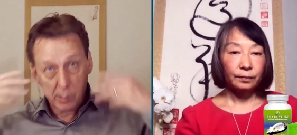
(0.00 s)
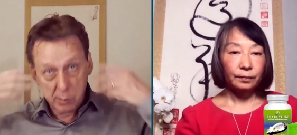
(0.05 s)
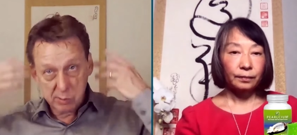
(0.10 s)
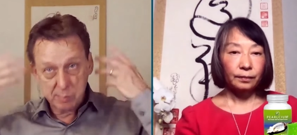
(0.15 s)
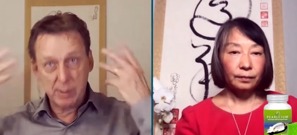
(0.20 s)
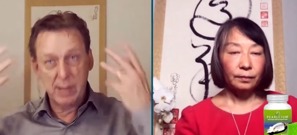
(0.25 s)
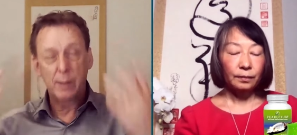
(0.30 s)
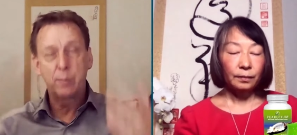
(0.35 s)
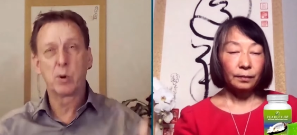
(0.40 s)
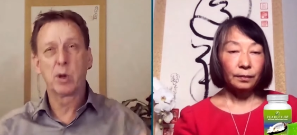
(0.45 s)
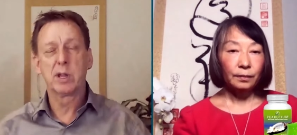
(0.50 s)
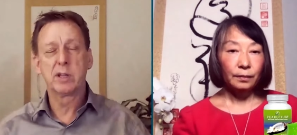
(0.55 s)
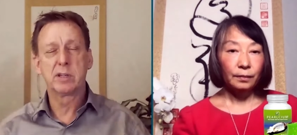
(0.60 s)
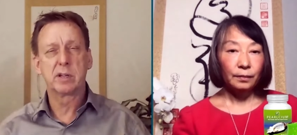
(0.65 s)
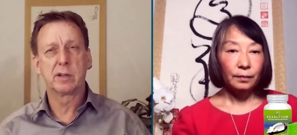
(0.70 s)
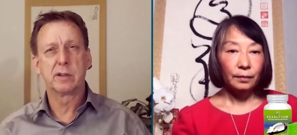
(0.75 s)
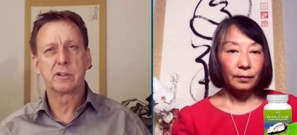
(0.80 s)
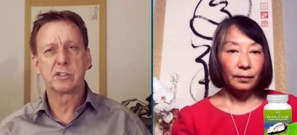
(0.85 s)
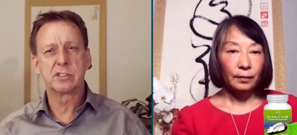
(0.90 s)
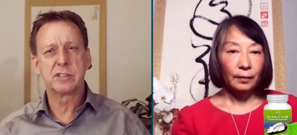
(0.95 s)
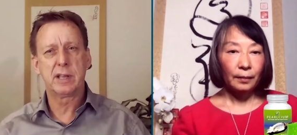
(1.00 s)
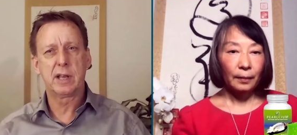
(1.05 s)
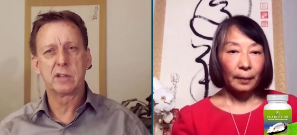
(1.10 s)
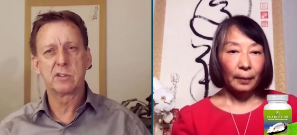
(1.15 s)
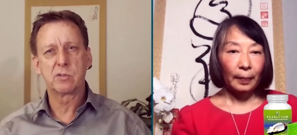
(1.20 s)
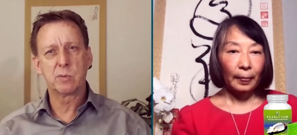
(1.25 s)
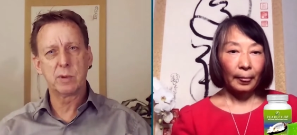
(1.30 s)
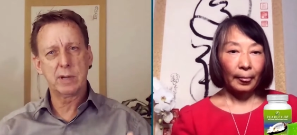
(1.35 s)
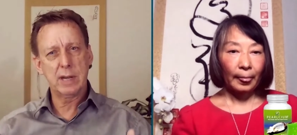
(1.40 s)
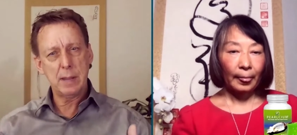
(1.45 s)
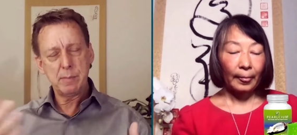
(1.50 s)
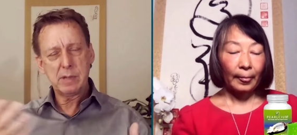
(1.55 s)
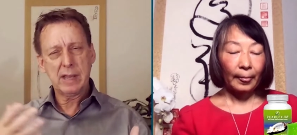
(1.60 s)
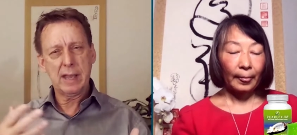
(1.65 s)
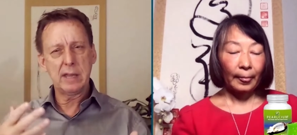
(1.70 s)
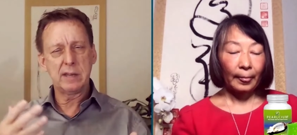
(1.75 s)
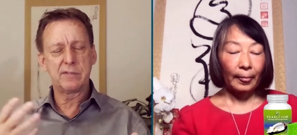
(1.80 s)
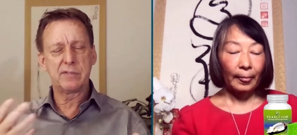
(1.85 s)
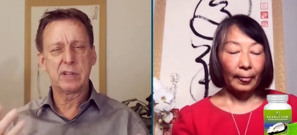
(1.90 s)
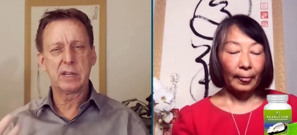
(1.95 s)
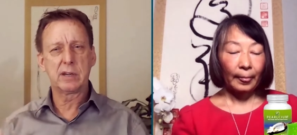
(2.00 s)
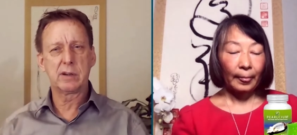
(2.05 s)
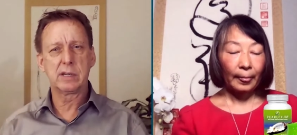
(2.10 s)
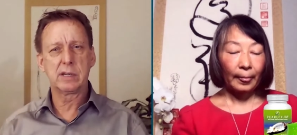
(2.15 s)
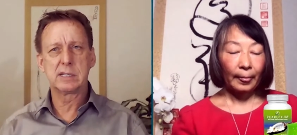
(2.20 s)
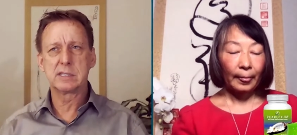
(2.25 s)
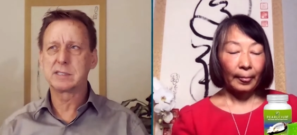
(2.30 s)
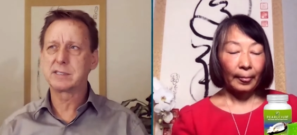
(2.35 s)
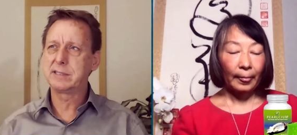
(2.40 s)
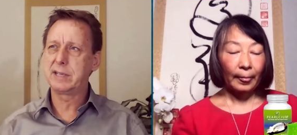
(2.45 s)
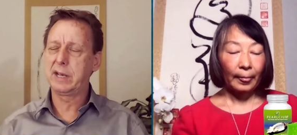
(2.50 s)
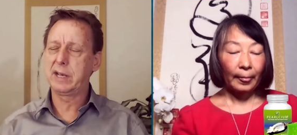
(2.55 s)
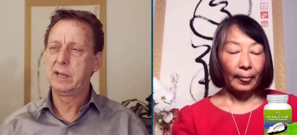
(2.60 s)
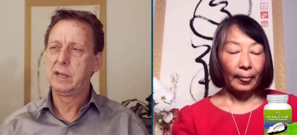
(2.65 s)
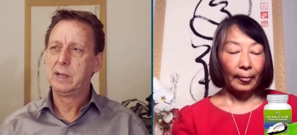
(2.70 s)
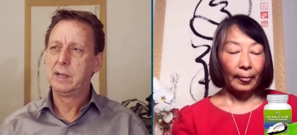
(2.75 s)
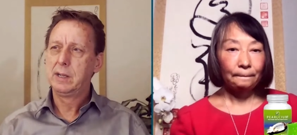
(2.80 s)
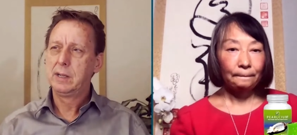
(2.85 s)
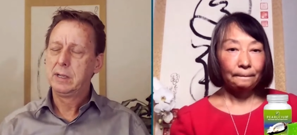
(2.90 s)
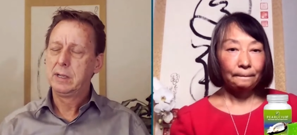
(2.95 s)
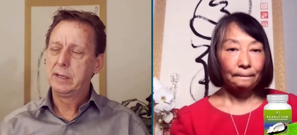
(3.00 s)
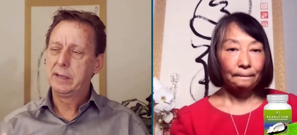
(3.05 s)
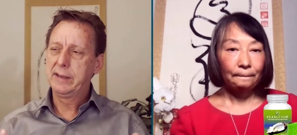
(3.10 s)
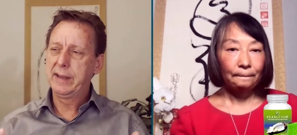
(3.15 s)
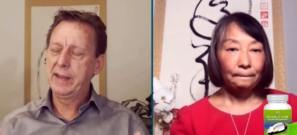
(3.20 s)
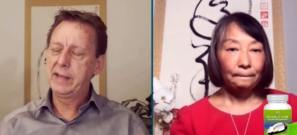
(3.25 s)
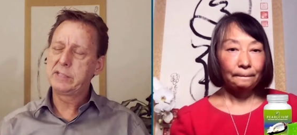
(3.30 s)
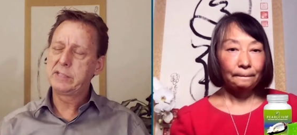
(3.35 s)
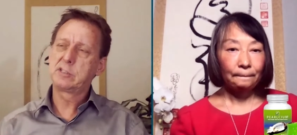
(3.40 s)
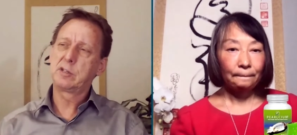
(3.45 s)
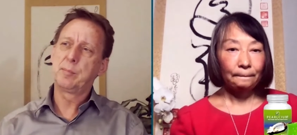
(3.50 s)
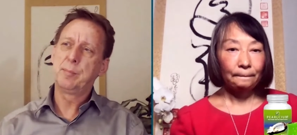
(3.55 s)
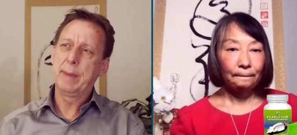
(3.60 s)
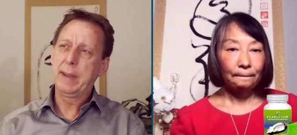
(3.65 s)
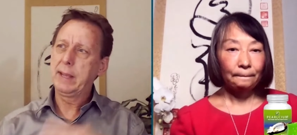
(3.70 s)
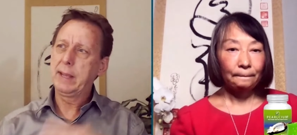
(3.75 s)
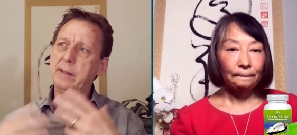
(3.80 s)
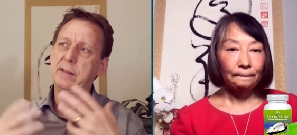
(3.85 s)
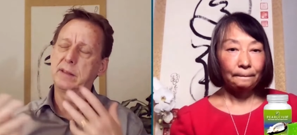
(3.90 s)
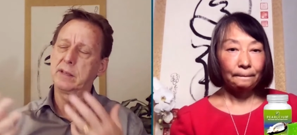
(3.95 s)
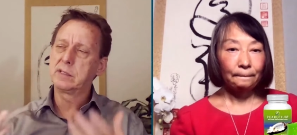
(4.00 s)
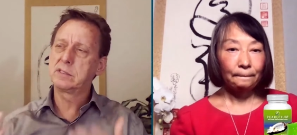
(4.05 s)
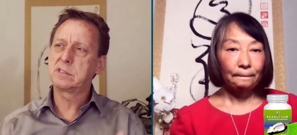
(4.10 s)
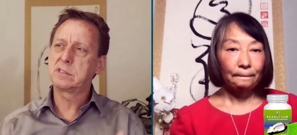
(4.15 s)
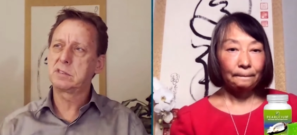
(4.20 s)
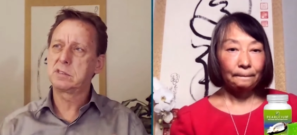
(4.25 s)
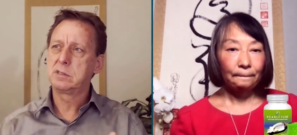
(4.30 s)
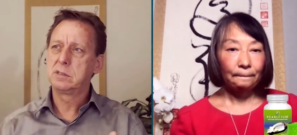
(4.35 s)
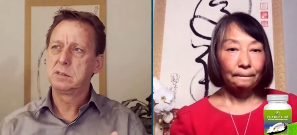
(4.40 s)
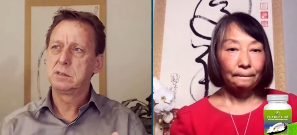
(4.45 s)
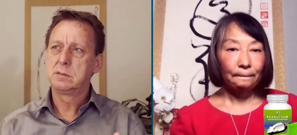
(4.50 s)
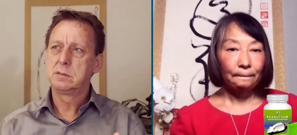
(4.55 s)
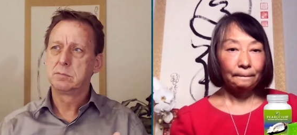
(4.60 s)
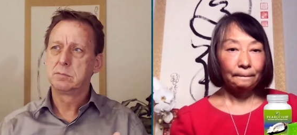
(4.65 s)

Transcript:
Speaker 1: helps my brain to understand. So what I'm kind of hearing is that nature made this